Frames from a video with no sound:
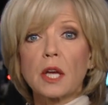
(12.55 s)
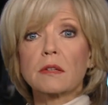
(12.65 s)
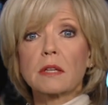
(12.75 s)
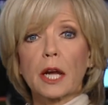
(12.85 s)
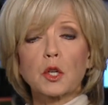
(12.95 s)
a
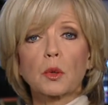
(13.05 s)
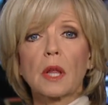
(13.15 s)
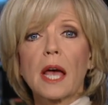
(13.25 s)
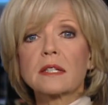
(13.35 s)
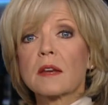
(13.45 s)

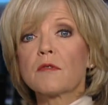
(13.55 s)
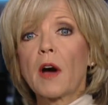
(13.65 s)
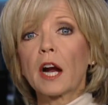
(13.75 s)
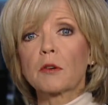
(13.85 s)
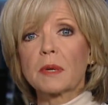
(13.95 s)
sexualized
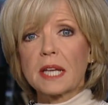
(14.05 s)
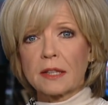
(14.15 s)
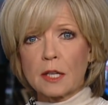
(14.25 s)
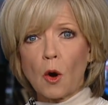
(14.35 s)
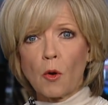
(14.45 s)
environment
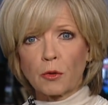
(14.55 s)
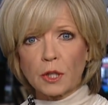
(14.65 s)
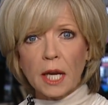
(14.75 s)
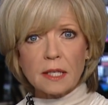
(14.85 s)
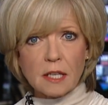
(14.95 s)
at the
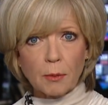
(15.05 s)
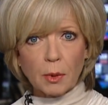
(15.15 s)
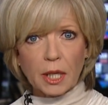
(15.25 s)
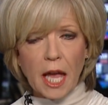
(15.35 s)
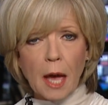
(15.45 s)
overnight
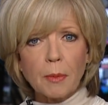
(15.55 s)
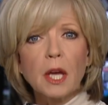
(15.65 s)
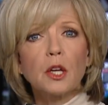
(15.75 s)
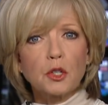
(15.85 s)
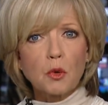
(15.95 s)
summer camp,
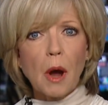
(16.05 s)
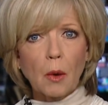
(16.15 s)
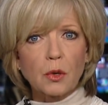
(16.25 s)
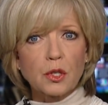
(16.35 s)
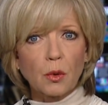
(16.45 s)
two
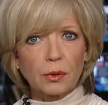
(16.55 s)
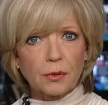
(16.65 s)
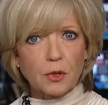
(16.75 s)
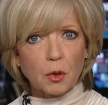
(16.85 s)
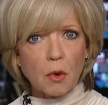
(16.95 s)
hours north
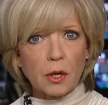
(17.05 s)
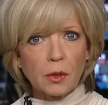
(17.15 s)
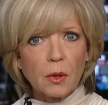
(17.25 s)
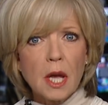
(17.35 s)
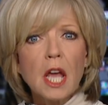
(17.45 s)
of Toronto,